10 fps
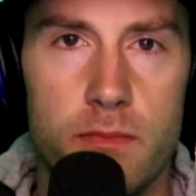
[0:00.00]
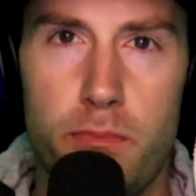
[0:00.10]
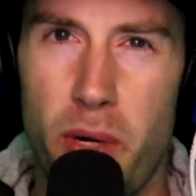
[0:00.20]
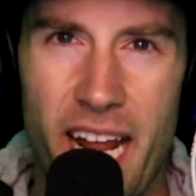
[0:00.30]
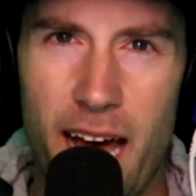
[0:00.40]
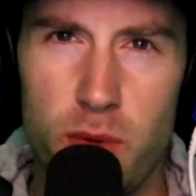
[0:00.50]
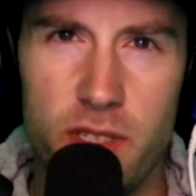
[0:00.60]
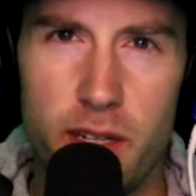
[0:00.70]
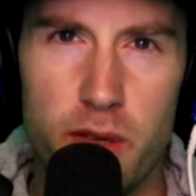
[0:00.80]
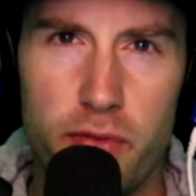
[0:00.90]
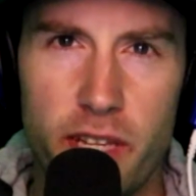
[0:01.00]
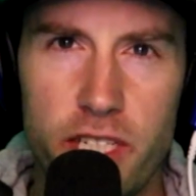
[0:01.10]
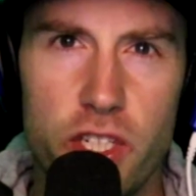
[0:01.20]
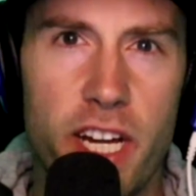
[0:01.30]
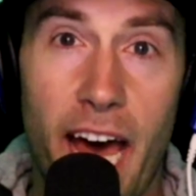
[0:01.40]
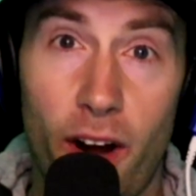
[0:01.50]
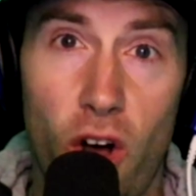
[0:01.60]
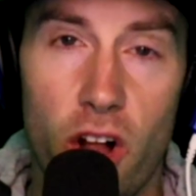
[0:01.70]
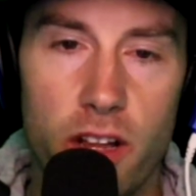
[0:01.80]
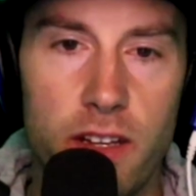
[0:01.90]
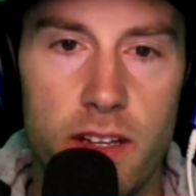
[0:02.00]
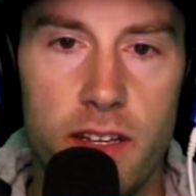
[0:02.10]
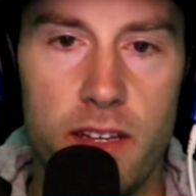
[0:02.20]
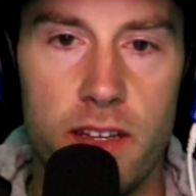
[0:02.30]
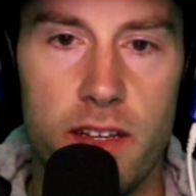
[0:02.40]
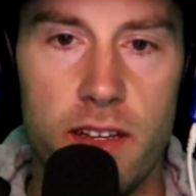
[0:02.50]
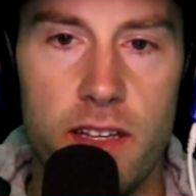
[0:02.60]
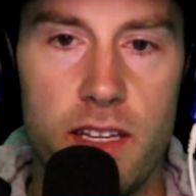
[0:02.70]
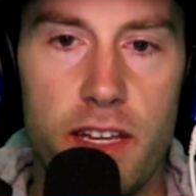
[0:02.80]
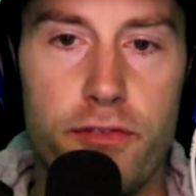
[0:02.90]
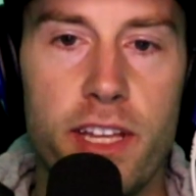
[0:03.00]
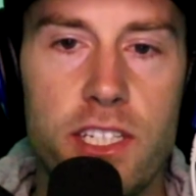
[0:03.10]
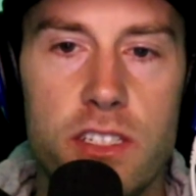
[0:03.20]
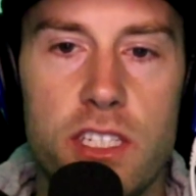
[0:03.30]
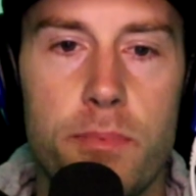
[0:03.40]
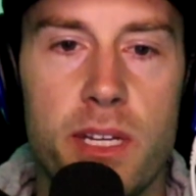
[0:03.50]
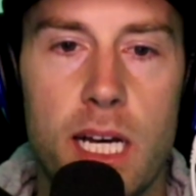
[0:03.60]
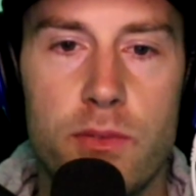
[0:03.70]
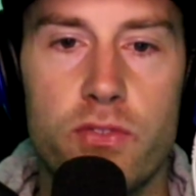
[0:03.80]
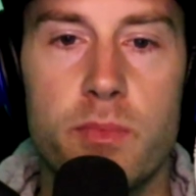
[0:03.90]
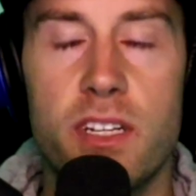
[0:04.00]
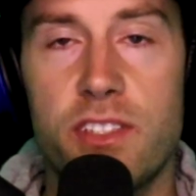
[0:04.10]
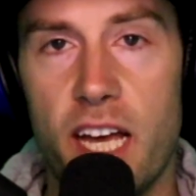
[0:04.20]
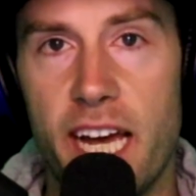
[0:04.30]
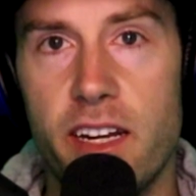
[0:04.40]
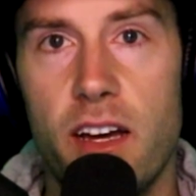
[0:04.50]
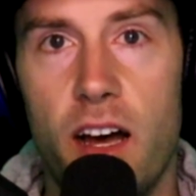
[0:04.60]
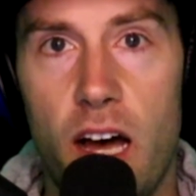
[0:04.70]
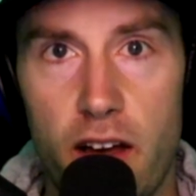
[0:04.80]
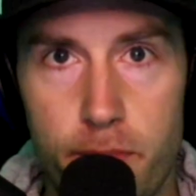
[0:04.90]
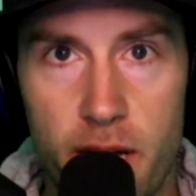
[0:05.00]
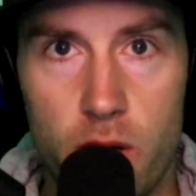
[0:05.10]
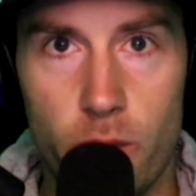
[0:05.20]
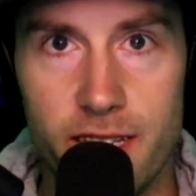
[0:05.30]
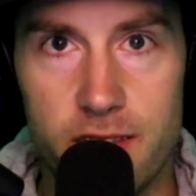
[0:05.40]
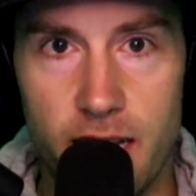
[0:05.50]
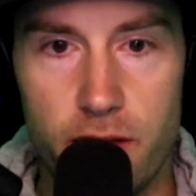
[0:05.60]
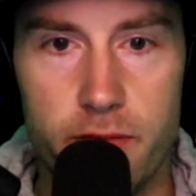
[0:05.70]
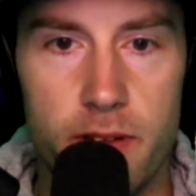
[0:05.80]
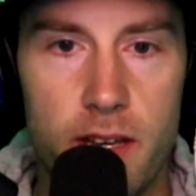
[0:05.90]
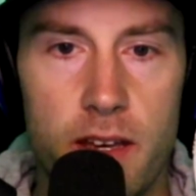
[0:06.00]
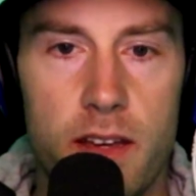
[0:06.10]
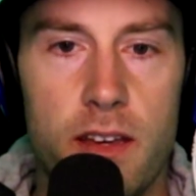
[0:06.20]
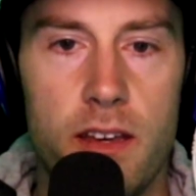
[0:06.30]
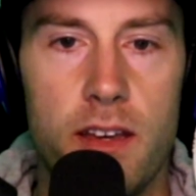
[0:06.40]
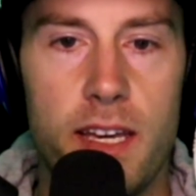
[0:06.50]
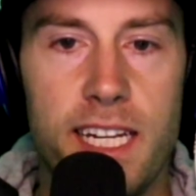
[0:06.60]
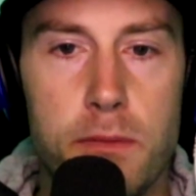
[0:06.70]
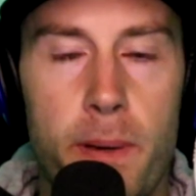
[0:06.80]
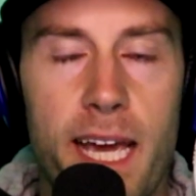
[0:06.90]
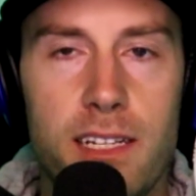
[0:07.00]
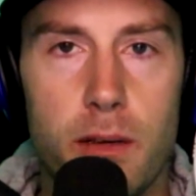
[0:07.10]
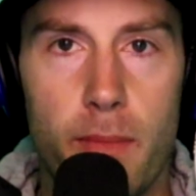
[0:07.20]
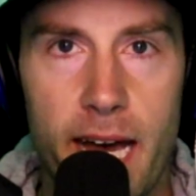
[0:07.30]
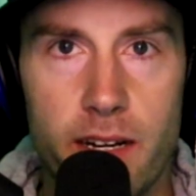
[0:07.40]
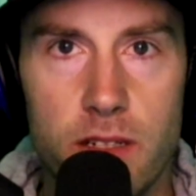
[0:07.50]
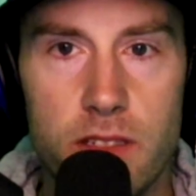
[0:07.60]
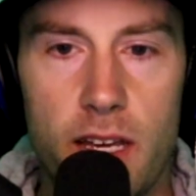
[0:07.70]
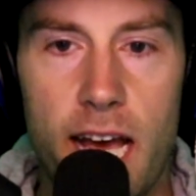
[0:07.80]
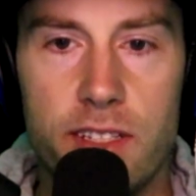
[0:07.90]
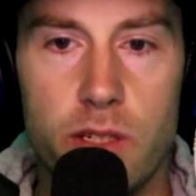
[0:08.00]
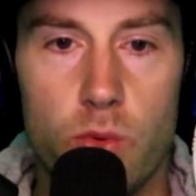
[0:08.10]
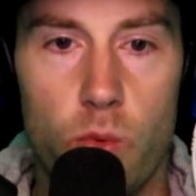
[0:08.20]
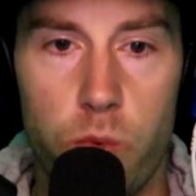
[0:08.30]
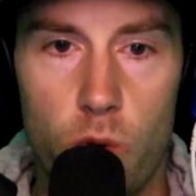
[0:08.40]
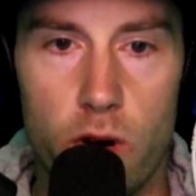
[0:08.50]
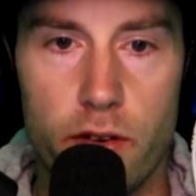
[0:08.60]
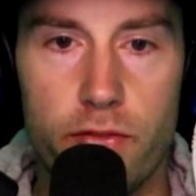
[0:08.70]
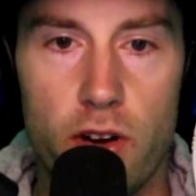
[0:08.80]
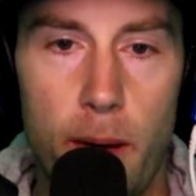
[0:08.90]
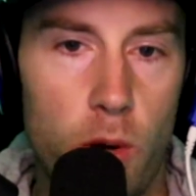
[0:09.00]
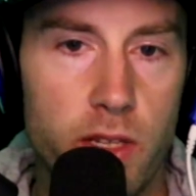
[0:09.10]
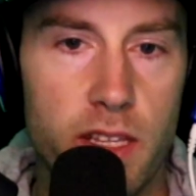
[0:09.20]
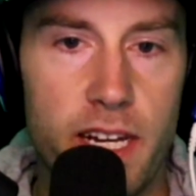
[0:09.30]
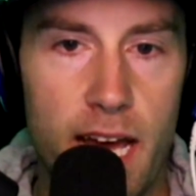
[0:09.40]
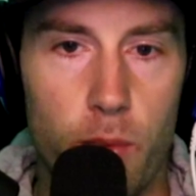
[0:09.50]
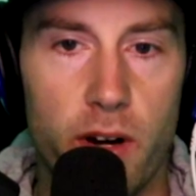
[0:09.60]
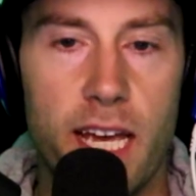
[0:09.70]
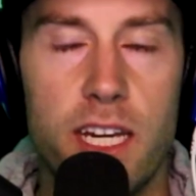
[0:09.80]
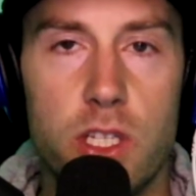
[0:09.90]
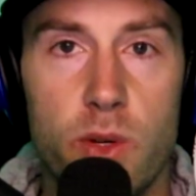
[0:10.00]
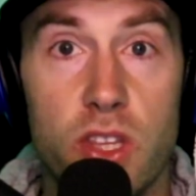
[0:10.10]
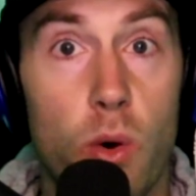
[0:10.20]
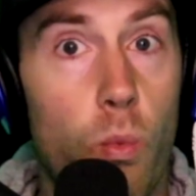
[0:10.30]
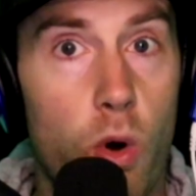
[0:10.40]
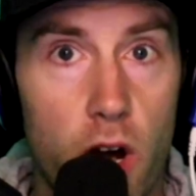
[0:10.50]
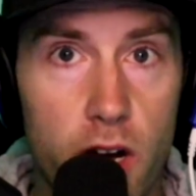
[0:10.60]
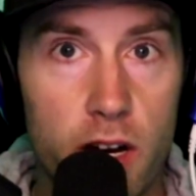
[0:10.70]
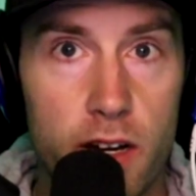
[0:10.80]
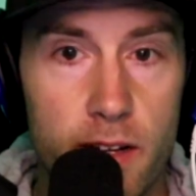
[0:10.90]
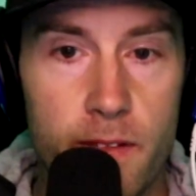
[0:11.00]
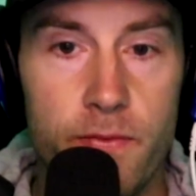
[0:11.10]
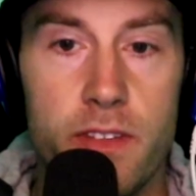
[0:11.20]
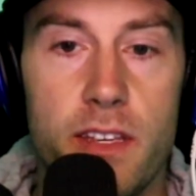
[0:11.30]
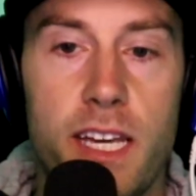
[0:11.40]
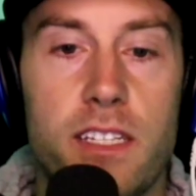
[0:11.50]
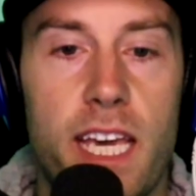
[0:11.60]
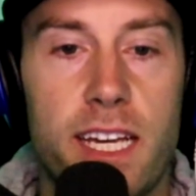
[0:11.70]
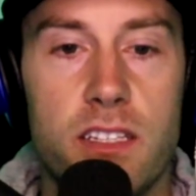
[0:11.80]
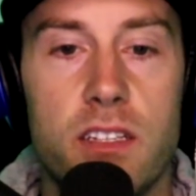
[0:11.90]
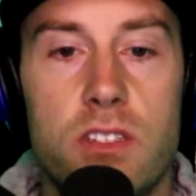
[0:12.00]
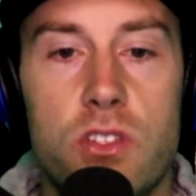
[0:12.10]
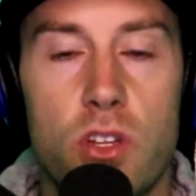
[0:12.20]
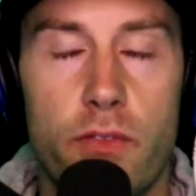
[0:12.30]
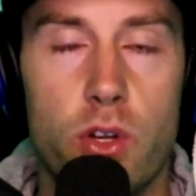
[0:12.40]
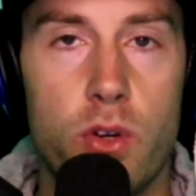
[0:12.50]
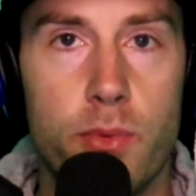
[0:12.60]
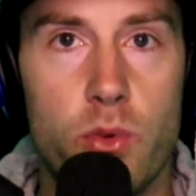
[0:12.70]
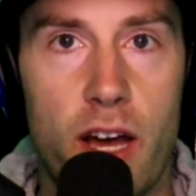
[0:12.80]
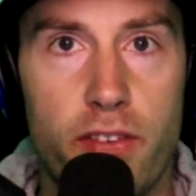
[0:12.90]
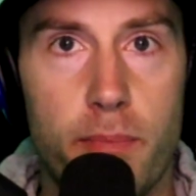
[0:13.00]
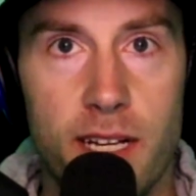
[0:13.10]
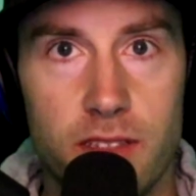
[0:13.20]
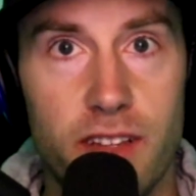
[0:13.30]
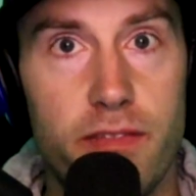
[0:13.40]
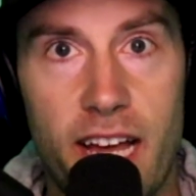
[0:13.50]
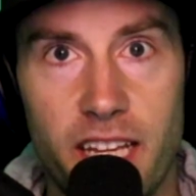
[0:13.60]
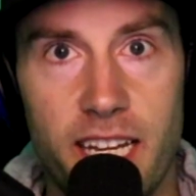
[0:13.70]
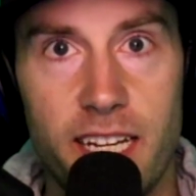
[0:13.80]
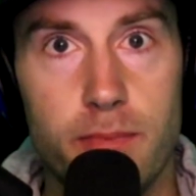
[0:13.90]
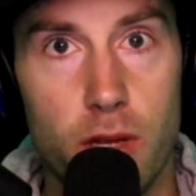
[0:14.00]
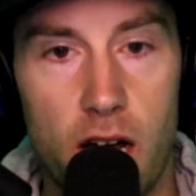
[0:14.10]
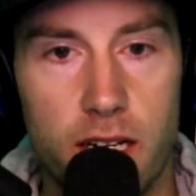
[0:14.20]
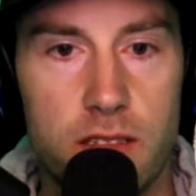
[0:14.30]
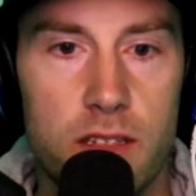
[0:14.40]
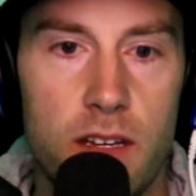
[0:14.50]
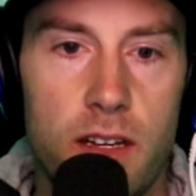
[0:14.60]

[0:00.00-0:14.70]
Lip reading: But how is there inflation at all? Inflation simply comes from the design of Bitcoin itself. It is paid to miners as a reward for upholding the network and doing the work it takes to solve the cryptographic puzzle and validate blocks.